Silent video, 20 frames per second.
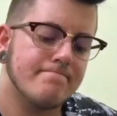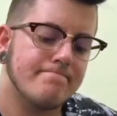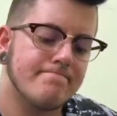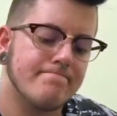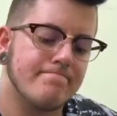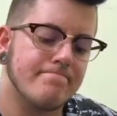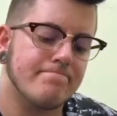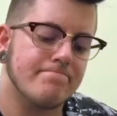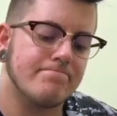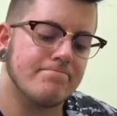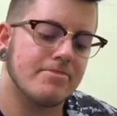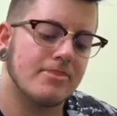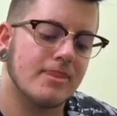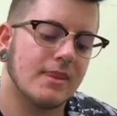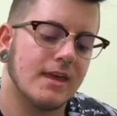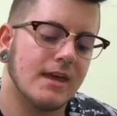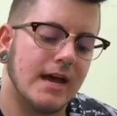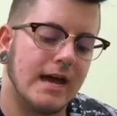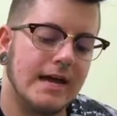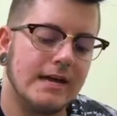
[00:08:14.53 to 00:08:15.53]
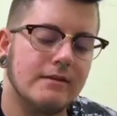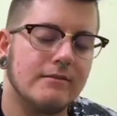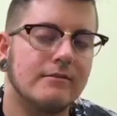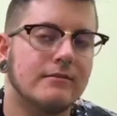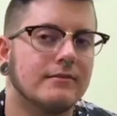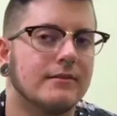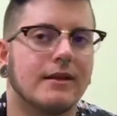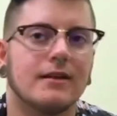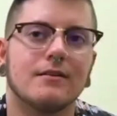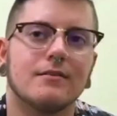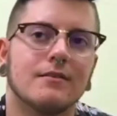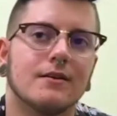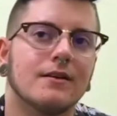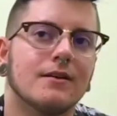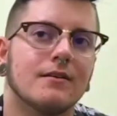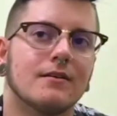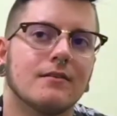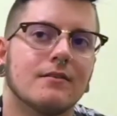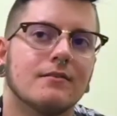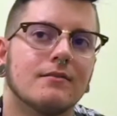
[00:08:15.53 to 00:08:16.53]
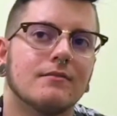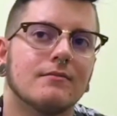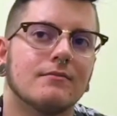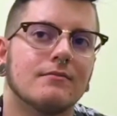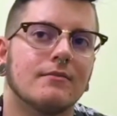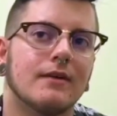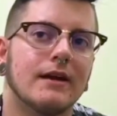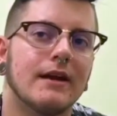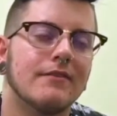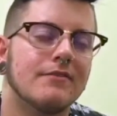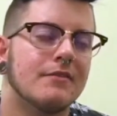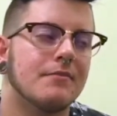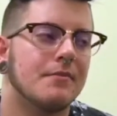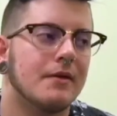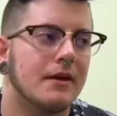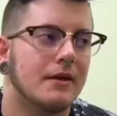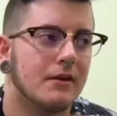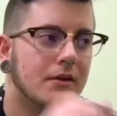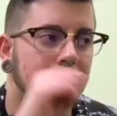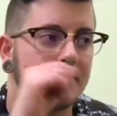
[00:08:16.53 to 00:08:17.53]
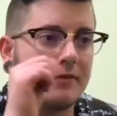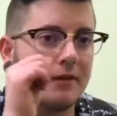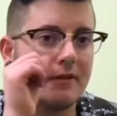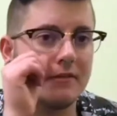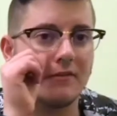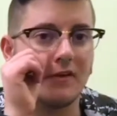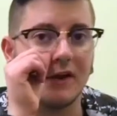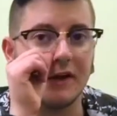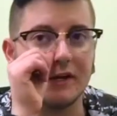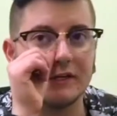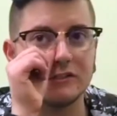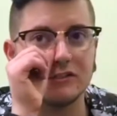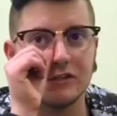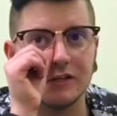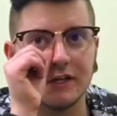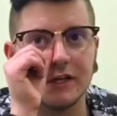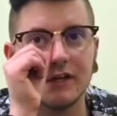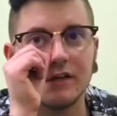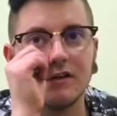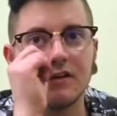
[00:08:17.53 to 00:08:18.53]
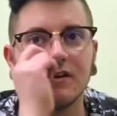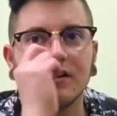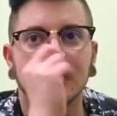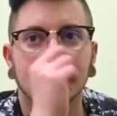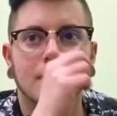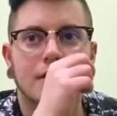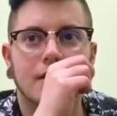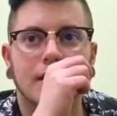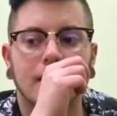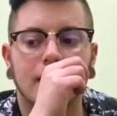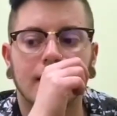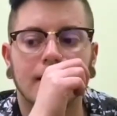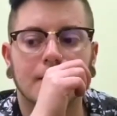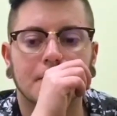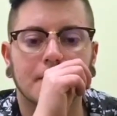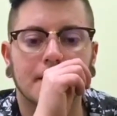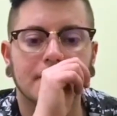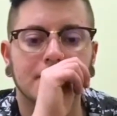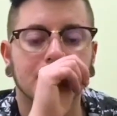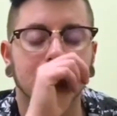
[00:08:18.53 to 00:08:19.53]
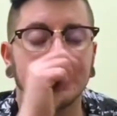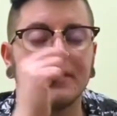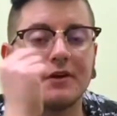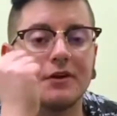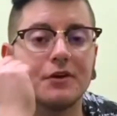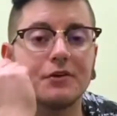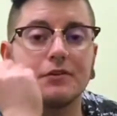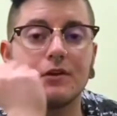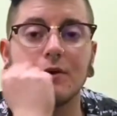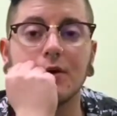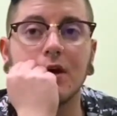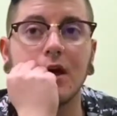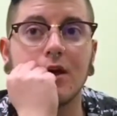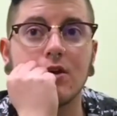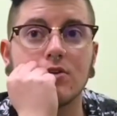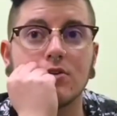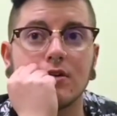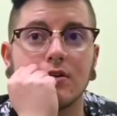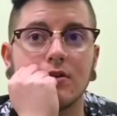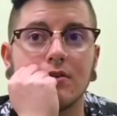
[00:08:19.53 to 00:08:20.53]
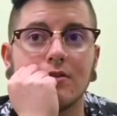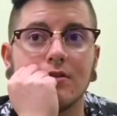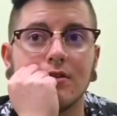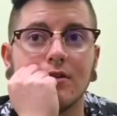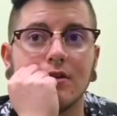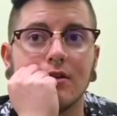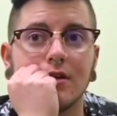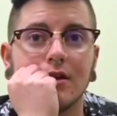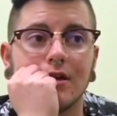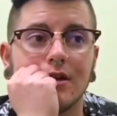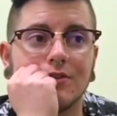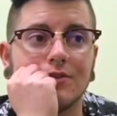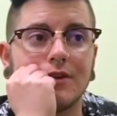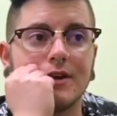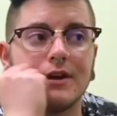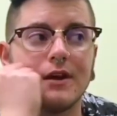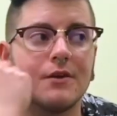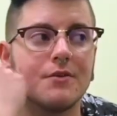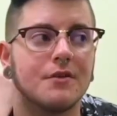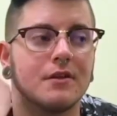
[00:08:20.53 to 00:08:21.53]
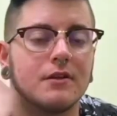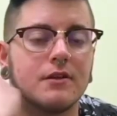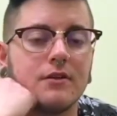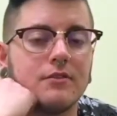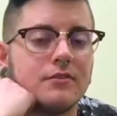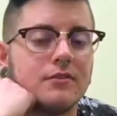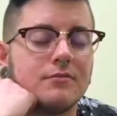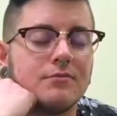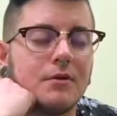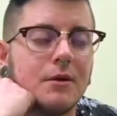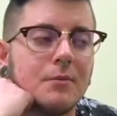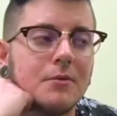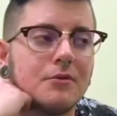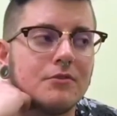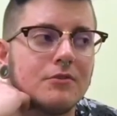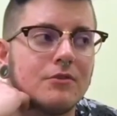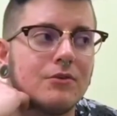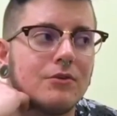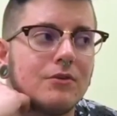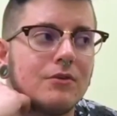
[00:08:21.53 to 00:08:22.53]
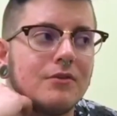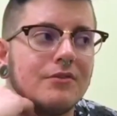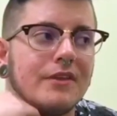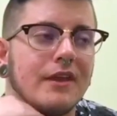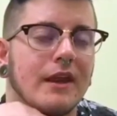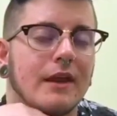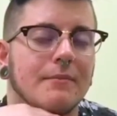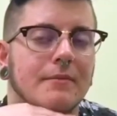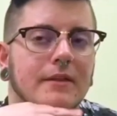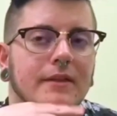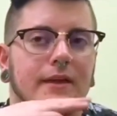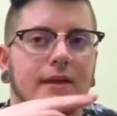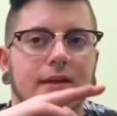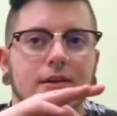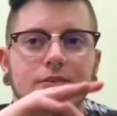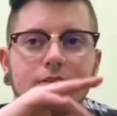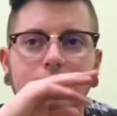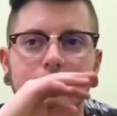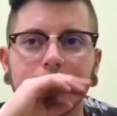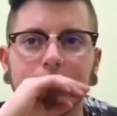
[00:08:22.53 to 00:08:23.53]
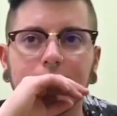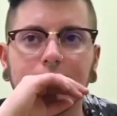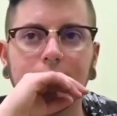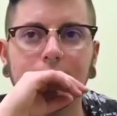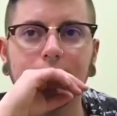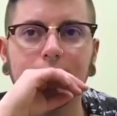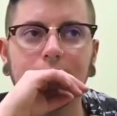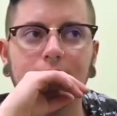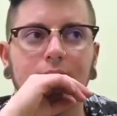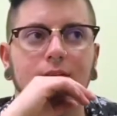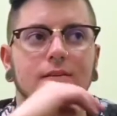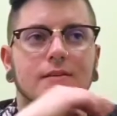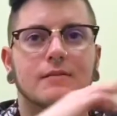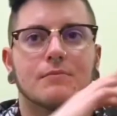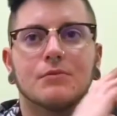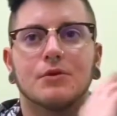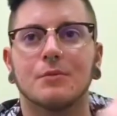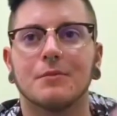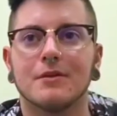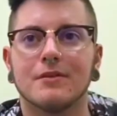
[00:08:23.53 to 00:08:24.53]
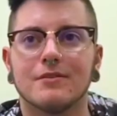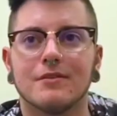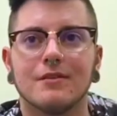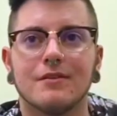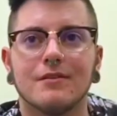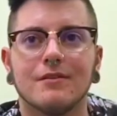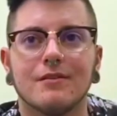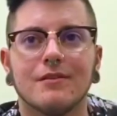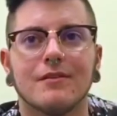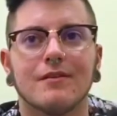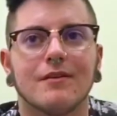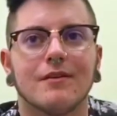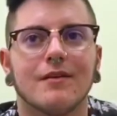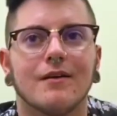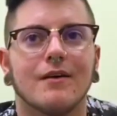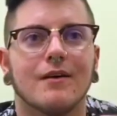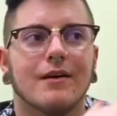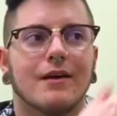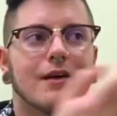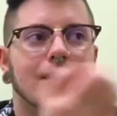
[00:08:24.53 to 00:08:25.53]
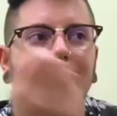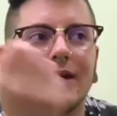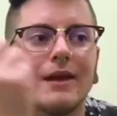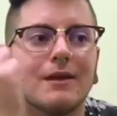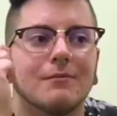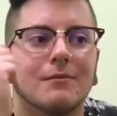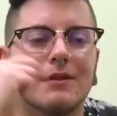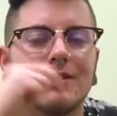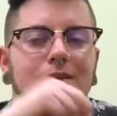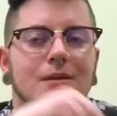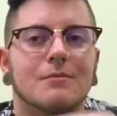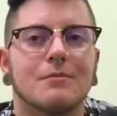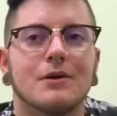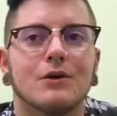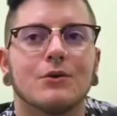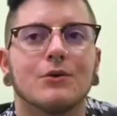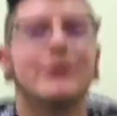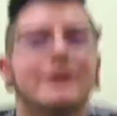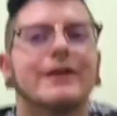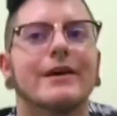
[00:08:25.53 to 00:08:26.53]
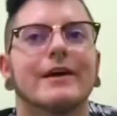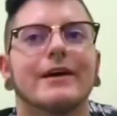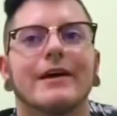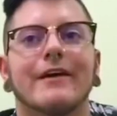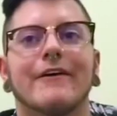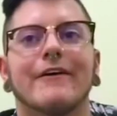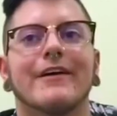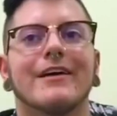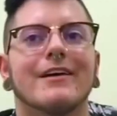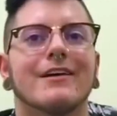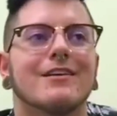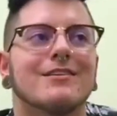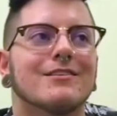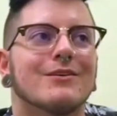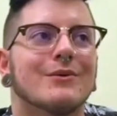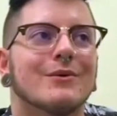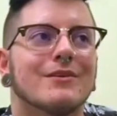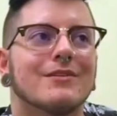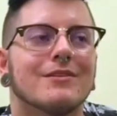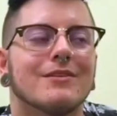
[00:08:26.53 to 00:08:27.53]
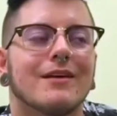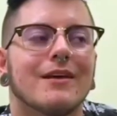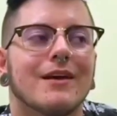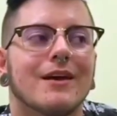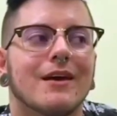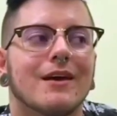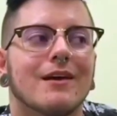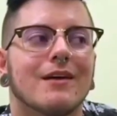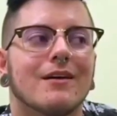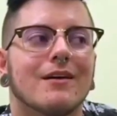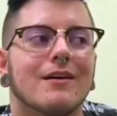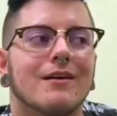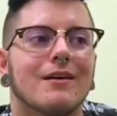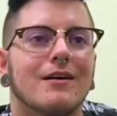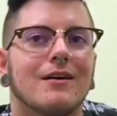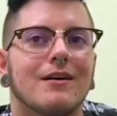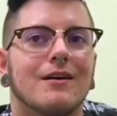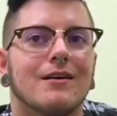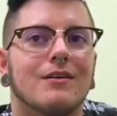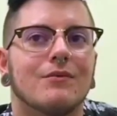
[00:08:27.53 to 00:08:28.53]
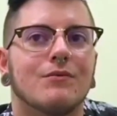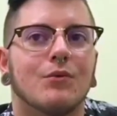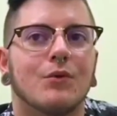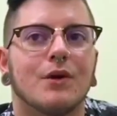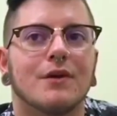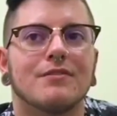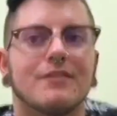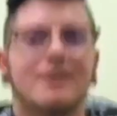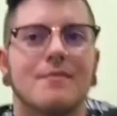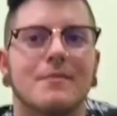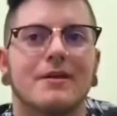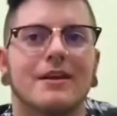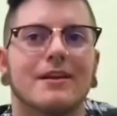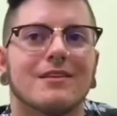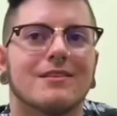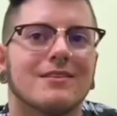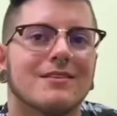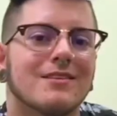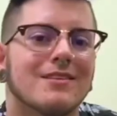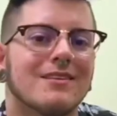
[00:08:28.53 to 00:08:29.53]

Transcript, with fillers: Mm, yeah, I don't, I don't know. I'd have to be a good place financially. Um, I'd have to be in a good location. Because right now, the closest barber school that I'd be like interested in is in Bloomington, I am in the Peoria area, so it's like 45 minutes.